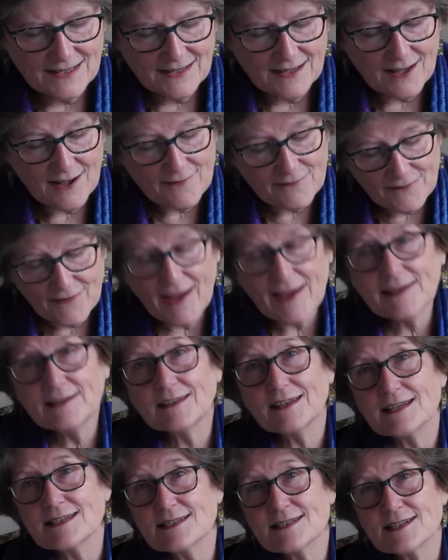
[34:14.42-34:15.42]
A fine
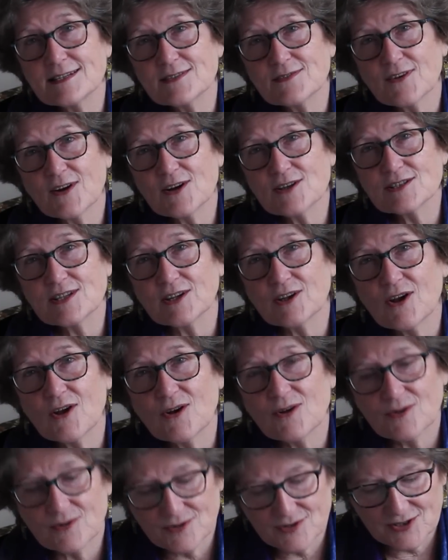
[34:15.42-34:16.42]
list as far as it
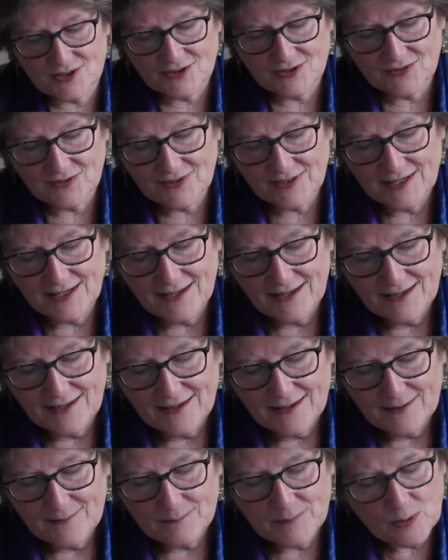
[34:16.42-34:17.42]
goes,
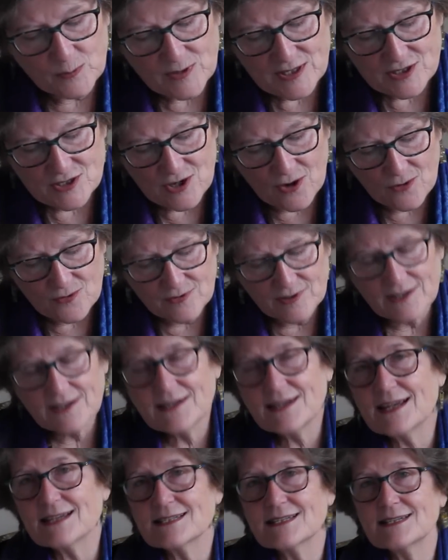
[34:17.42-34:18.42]
but we don't
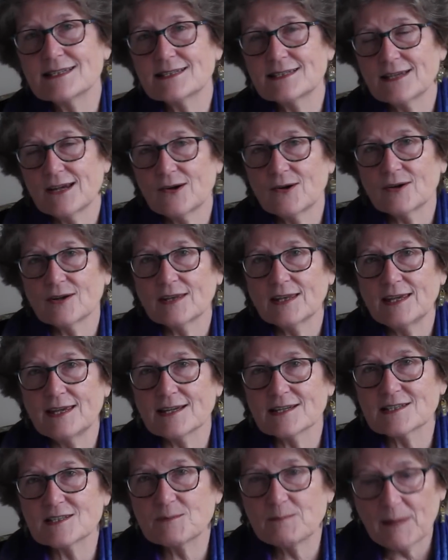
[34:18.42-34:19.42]
necessarily
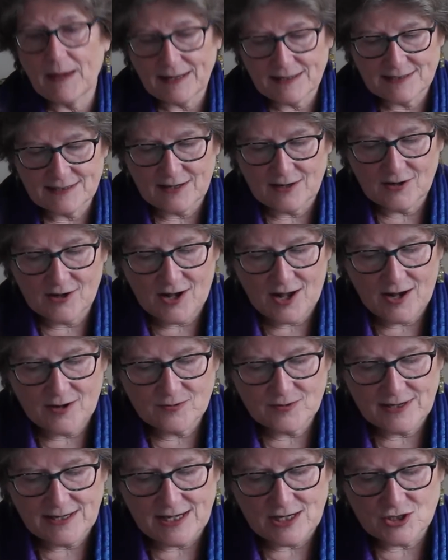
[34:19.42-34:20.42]
expect our
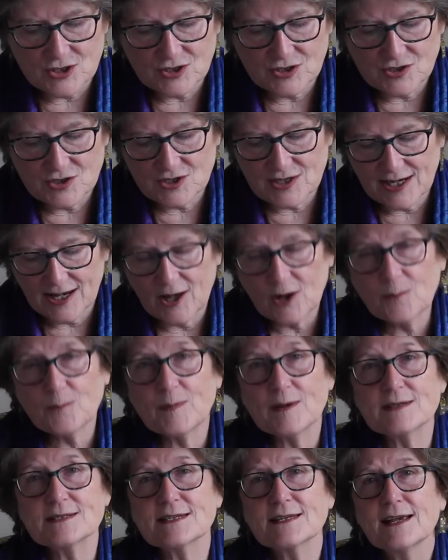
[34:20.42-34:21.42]
congregations to help
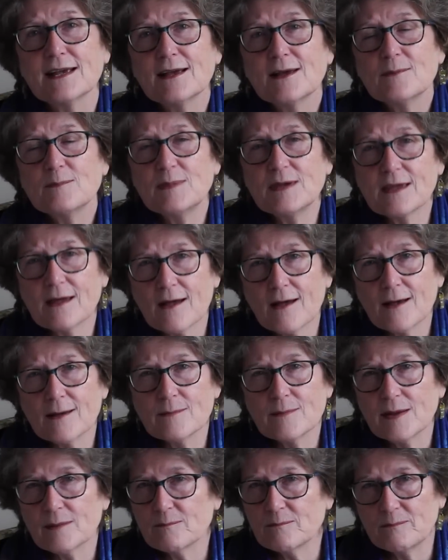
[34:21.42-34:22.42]
us
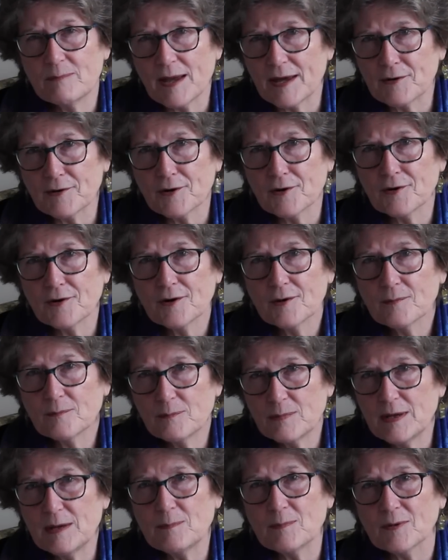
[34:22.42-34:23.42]
become better
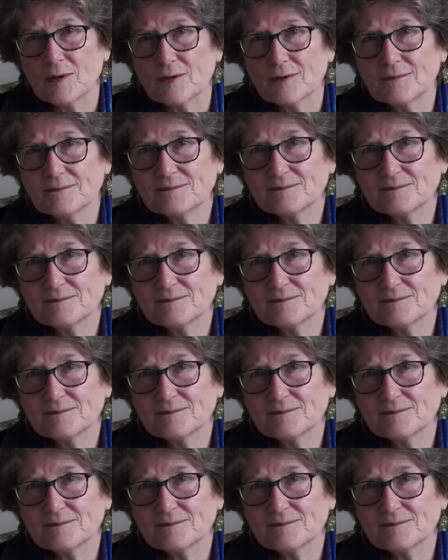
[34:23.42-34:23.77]
people,